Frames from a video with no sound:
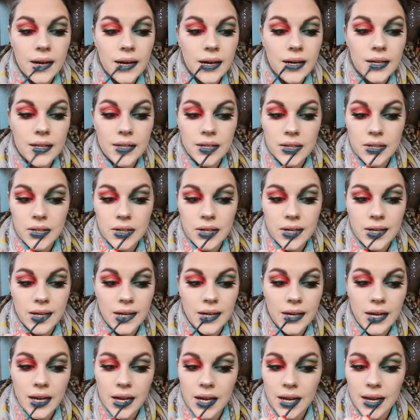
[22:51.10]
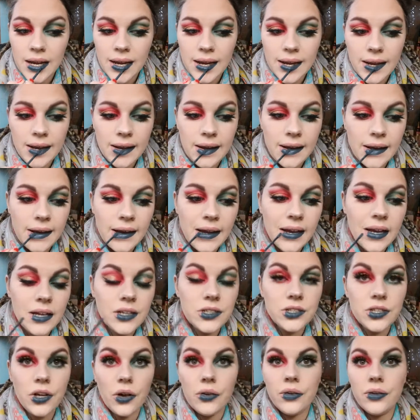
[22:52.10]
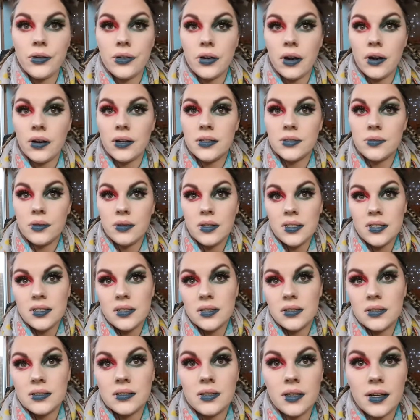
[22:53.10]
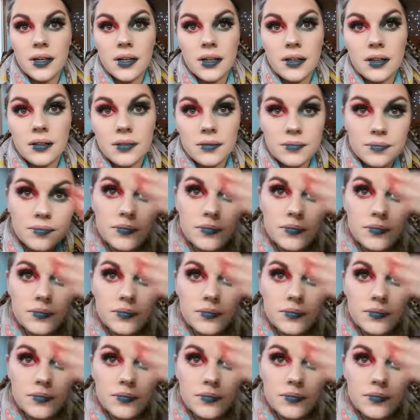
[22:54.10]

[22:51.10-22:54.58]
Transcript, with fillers: Because I want to show you guys what this looks like.